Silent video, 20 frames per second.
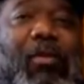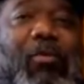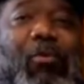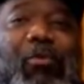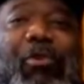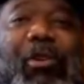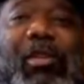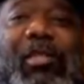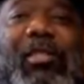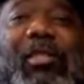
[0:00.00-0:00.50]

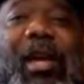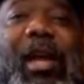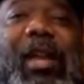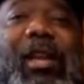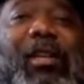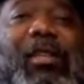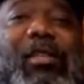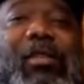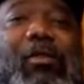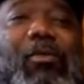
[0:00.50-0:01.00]
we're
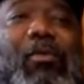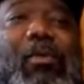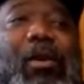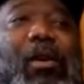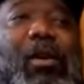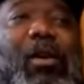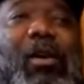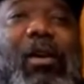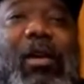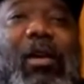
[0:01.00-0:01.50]
excited to
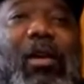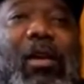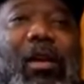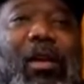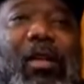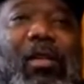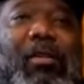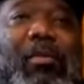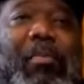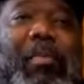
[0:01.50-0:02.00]
uh,
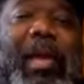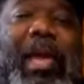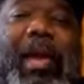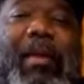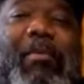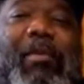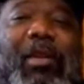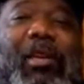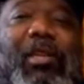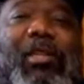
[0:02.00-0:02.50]
to be
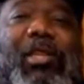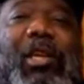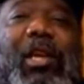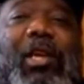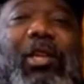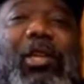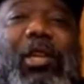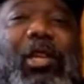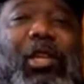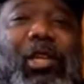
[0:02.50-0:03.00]
able to
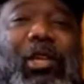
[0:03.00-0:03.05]
continue to